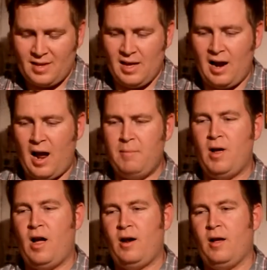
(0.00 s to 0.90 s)
And I'm
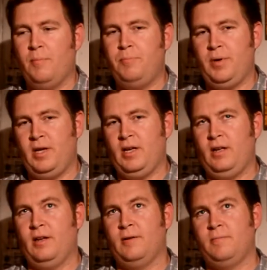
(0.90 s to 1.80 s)
not a
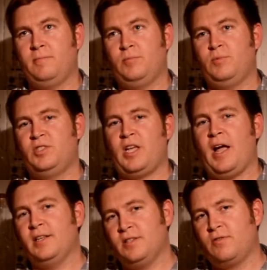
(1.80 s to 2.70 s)
big
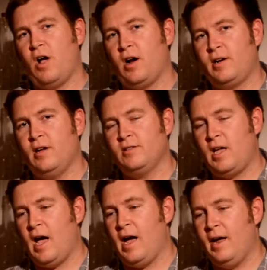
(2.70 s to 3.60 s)
science of cocktails
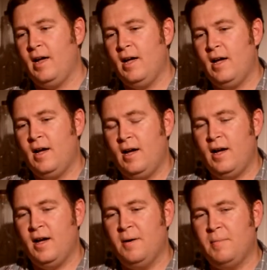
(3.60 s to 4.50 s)
guy.
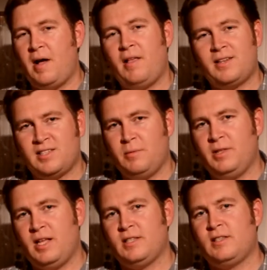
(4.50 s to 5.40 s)
I like some of
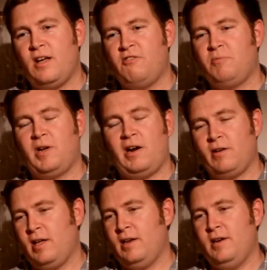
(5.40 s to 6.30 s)
that stuff, but I
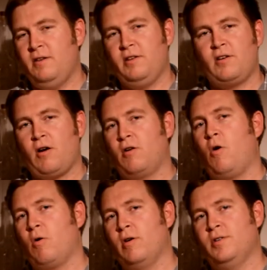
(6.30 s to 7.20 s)
don't get nearly as
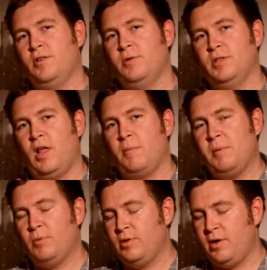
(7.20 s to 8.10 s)
hardcore into it as a lot of
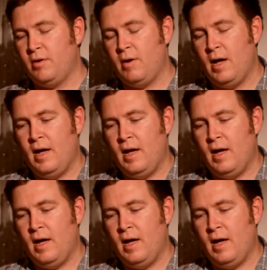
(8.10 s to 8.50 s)
people do.